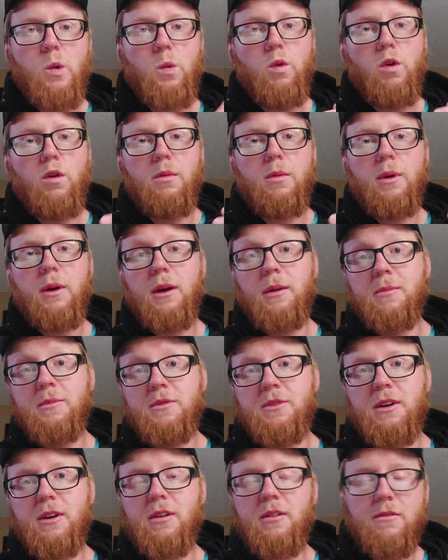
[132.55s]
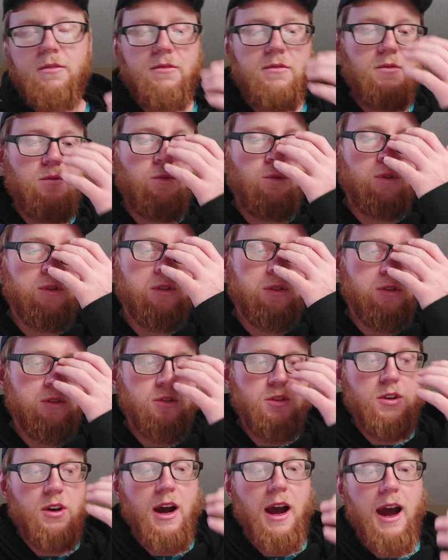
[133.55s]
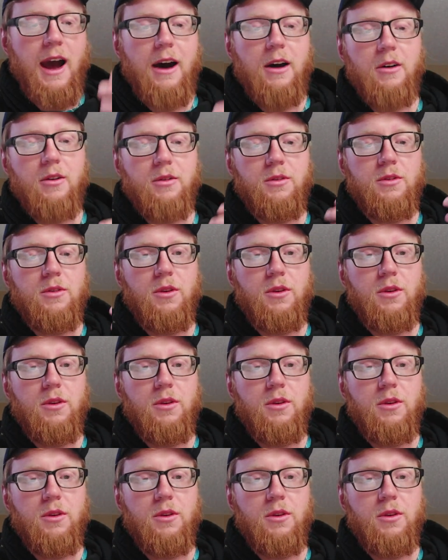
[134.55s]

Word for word: Warburg himself wasn't sure how